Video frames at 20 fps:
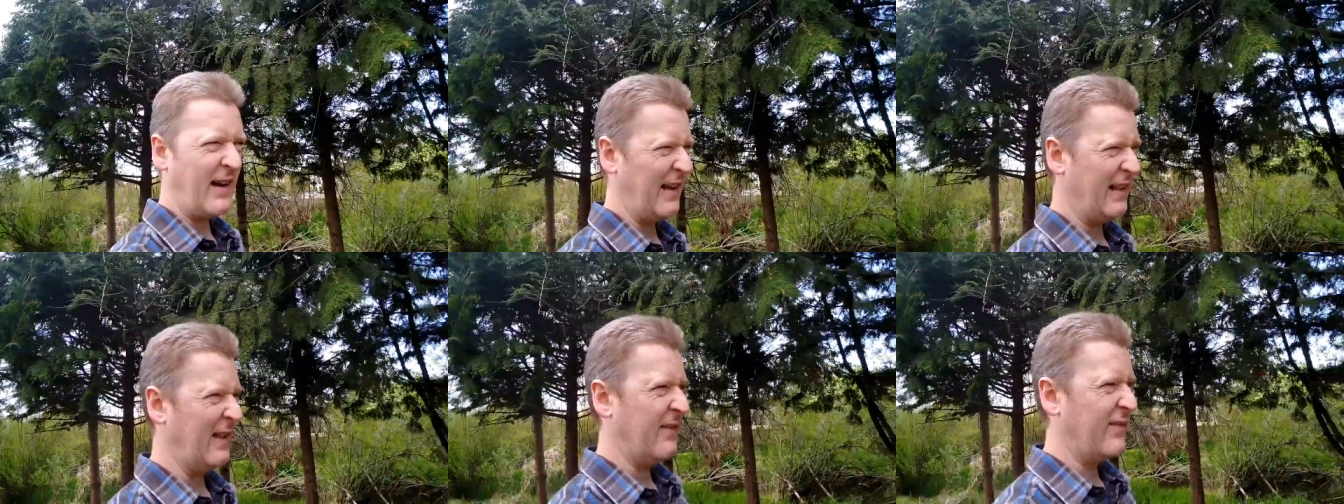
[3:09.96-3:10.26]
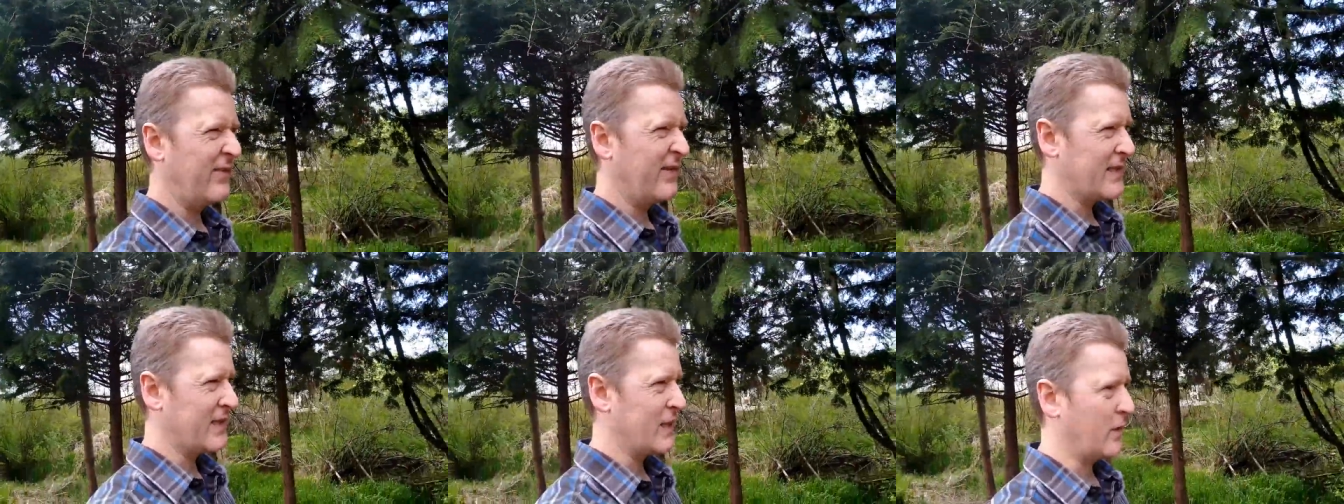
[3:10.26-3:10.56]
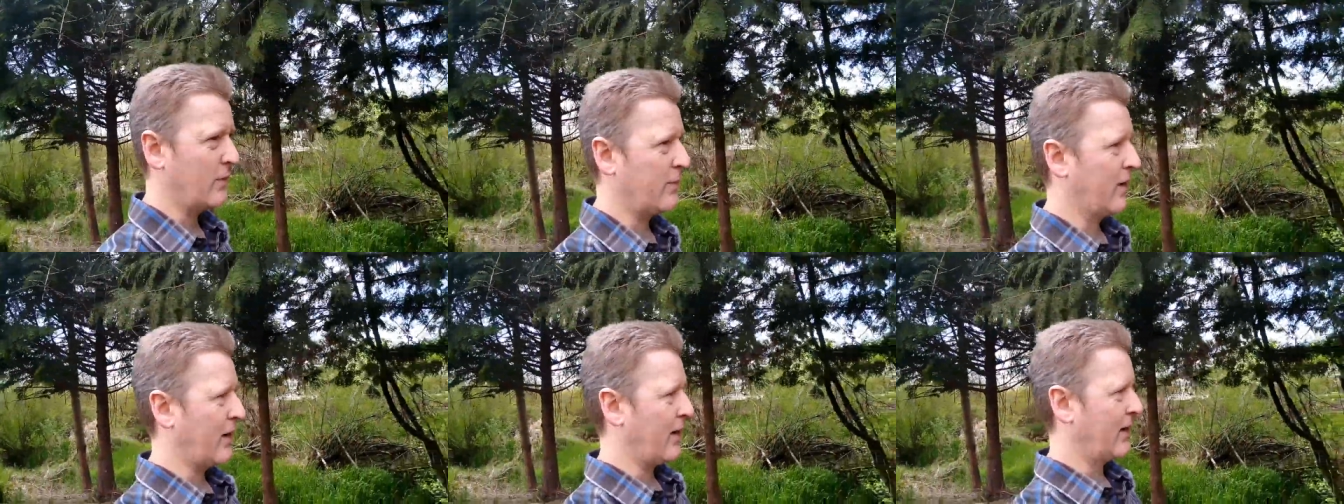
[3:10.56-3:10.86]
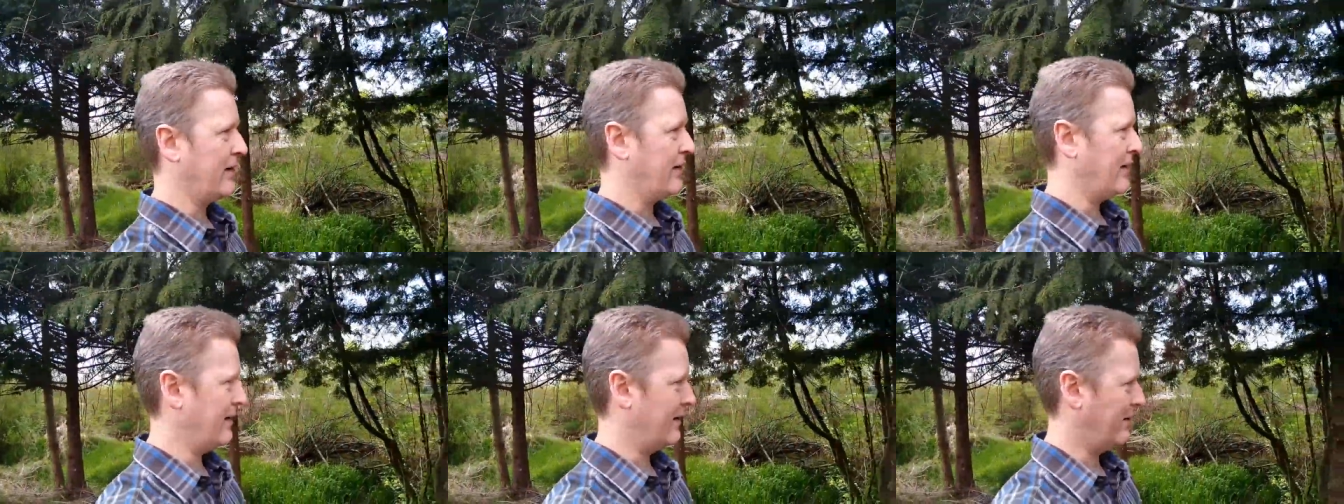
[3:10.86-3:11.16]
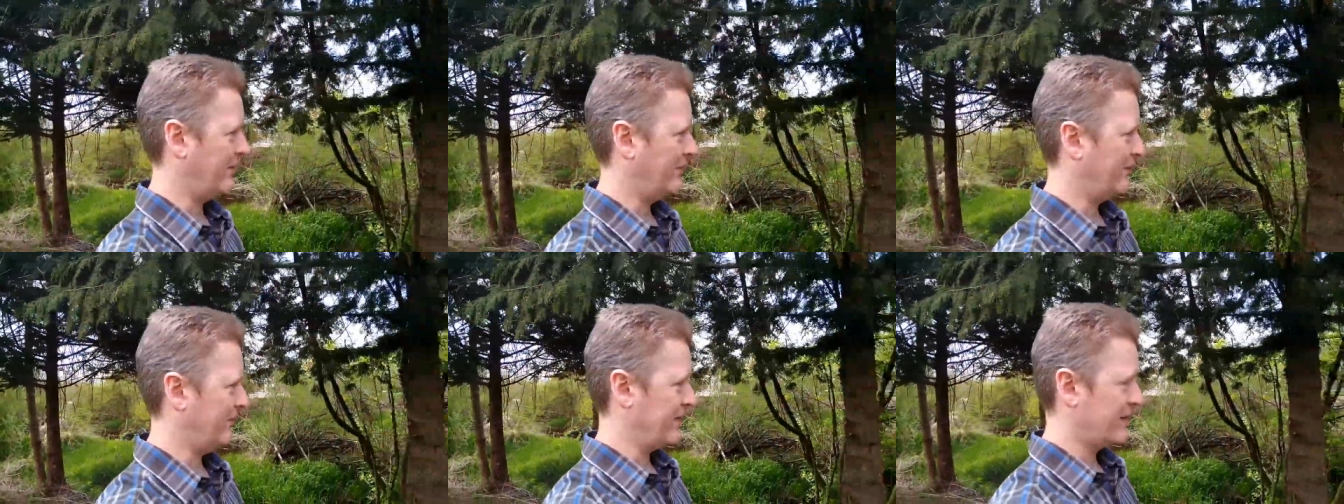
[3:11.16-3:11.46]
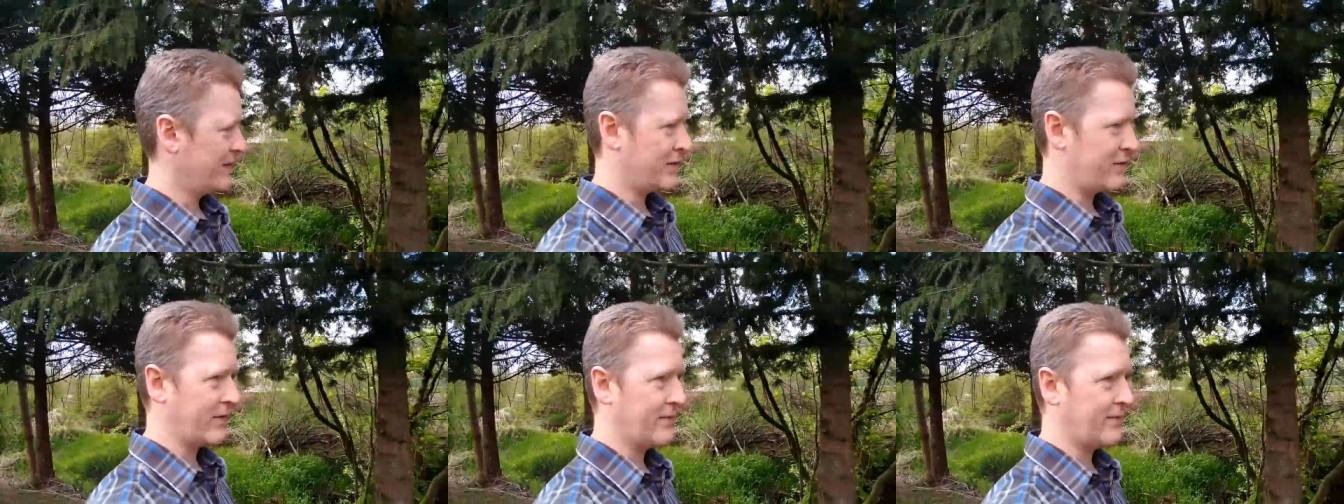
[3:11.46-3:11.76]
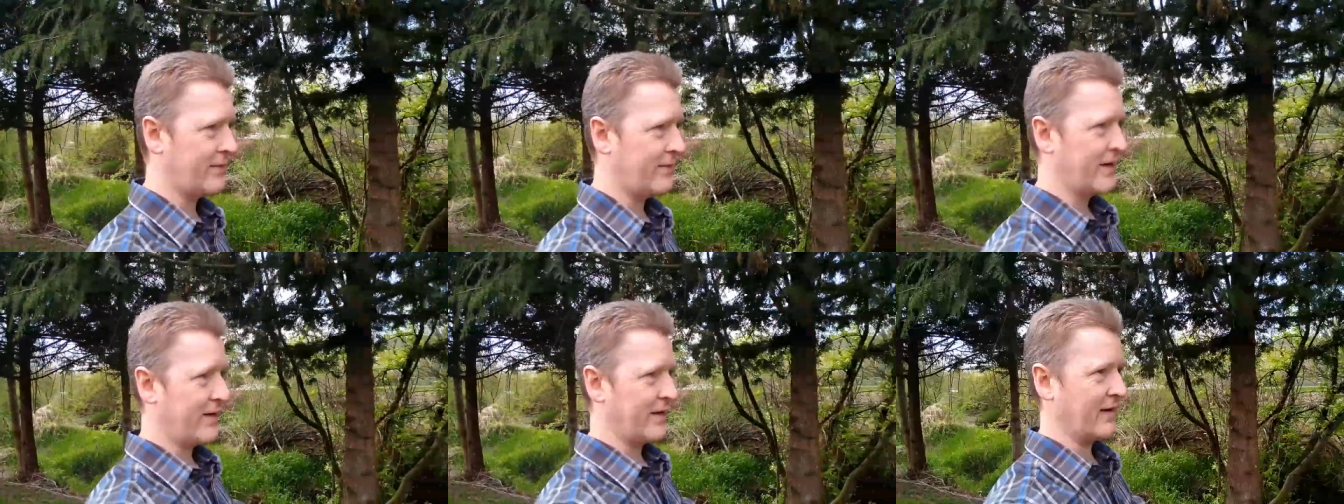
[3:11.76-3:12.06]
I love this little part of the
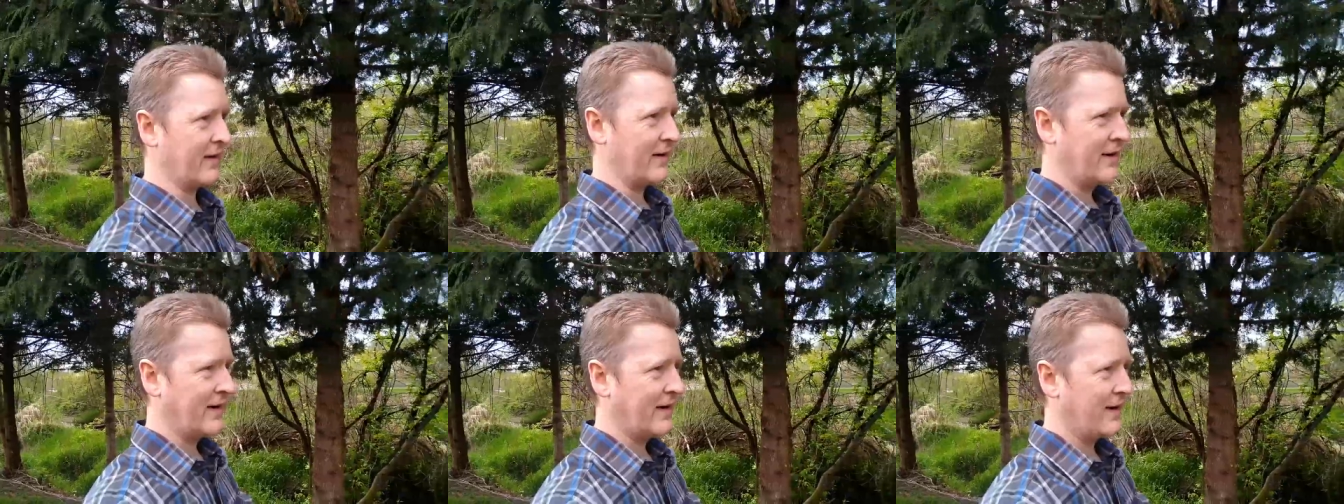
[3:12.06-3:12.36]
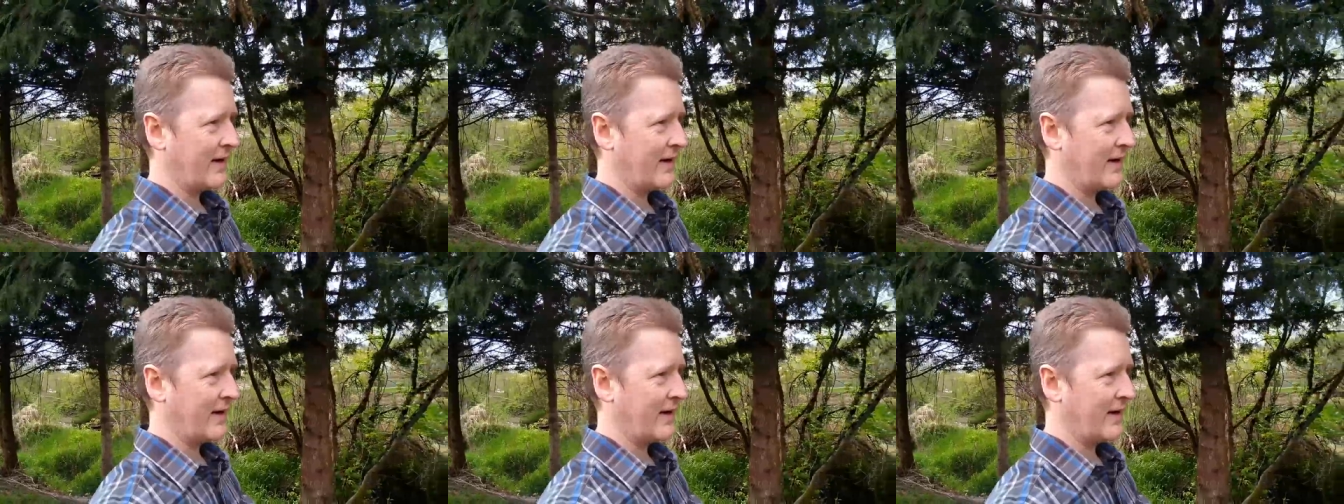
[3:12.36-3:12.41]
stream here.